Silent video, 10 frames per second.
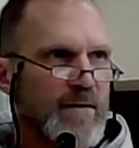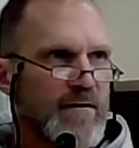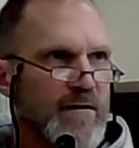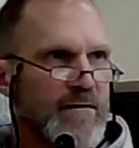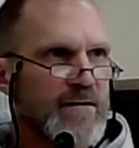and
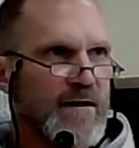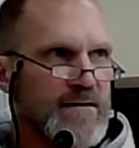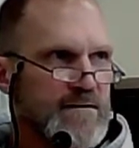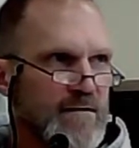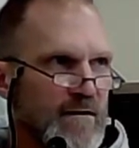all the
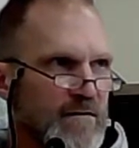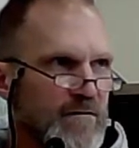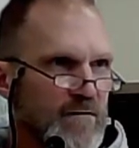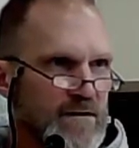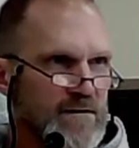dust and all the
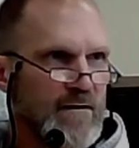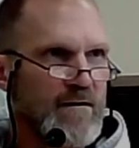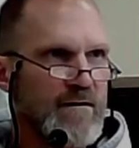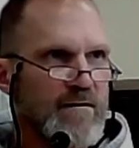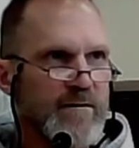noise and
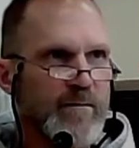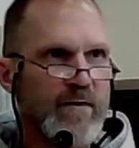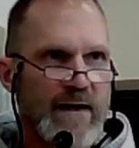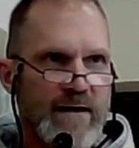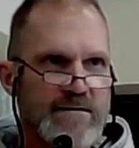all the
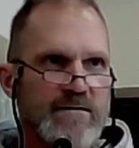brass